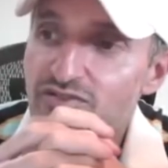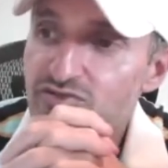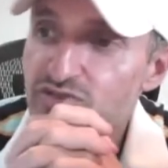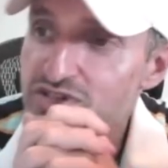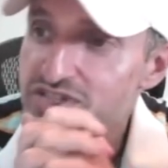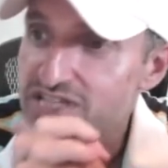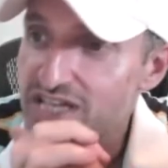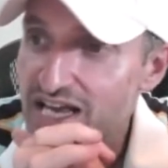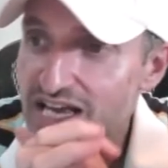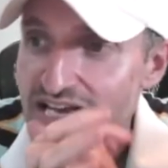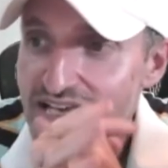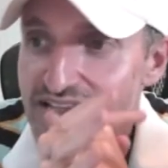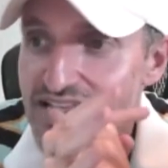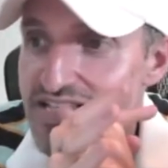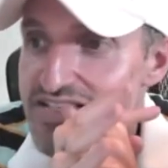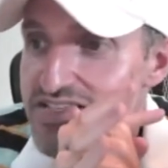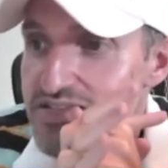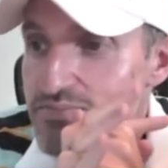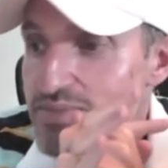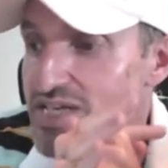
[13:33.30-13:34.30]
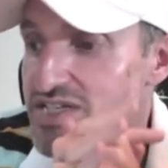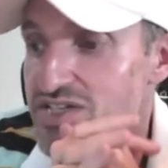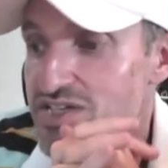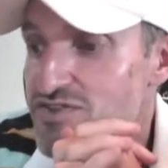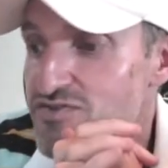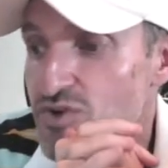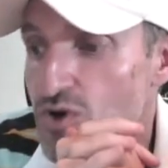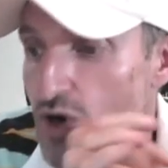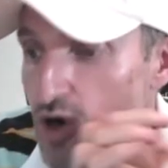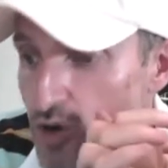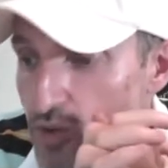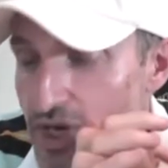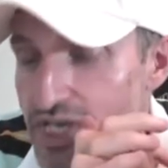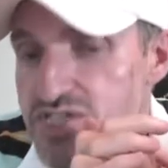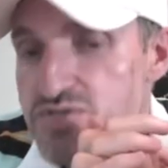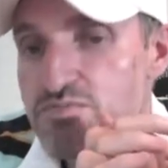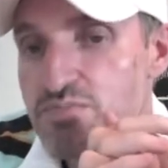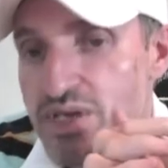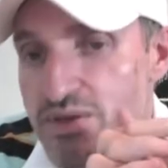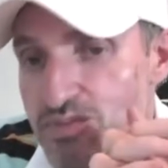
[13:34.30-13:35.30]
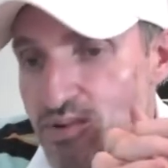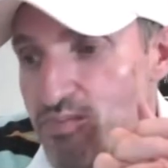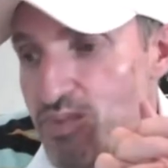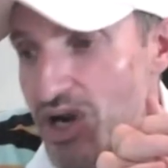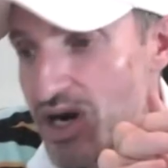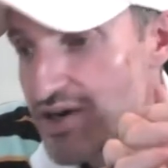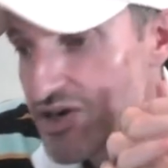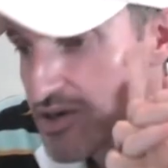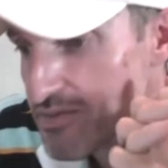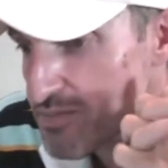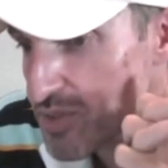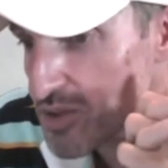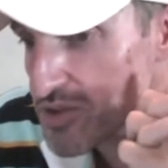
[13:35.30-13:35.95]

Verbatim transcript: for today. That's the message for always. Be prepared on